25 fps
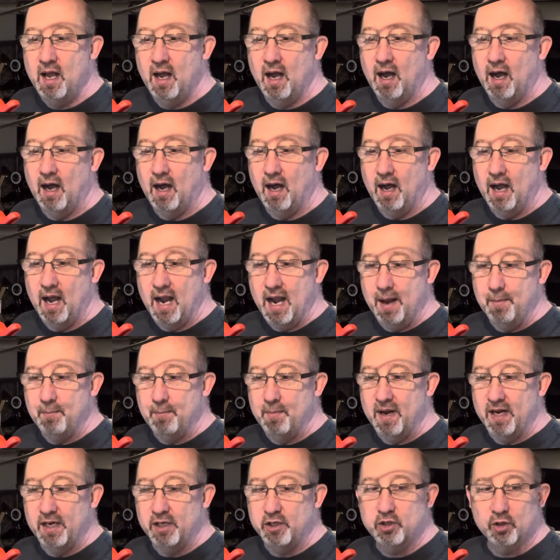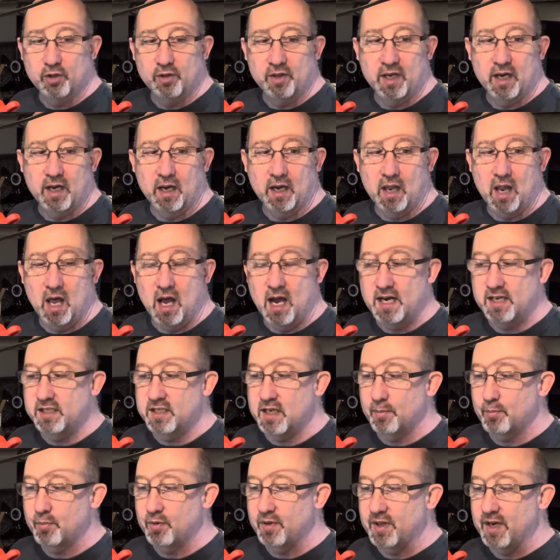uh, and made sure that it lines
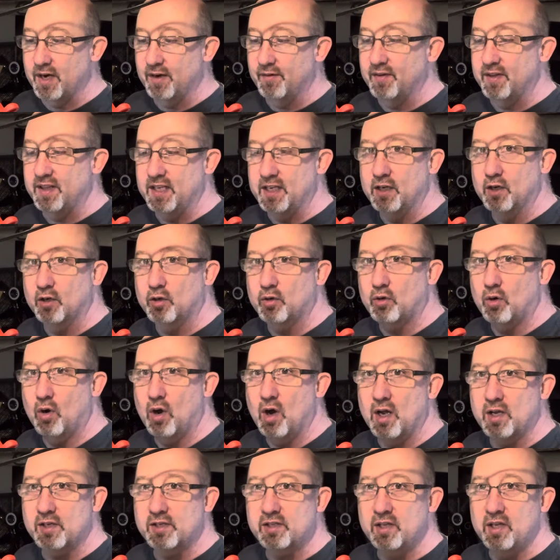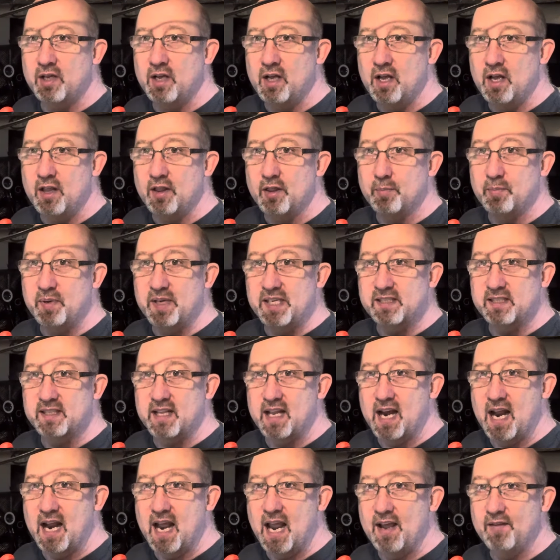up with everything across the pieces
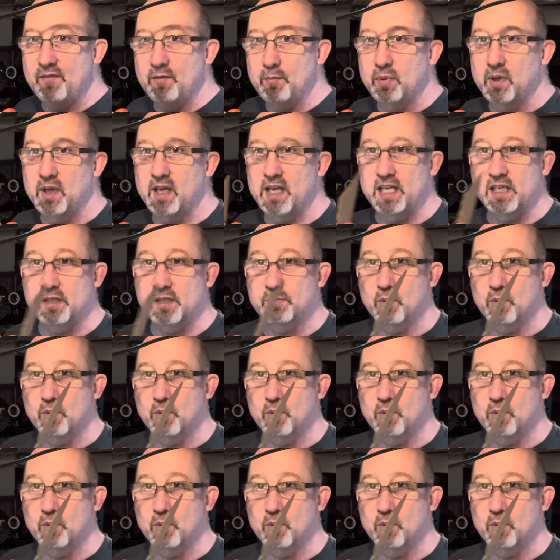that I have in place.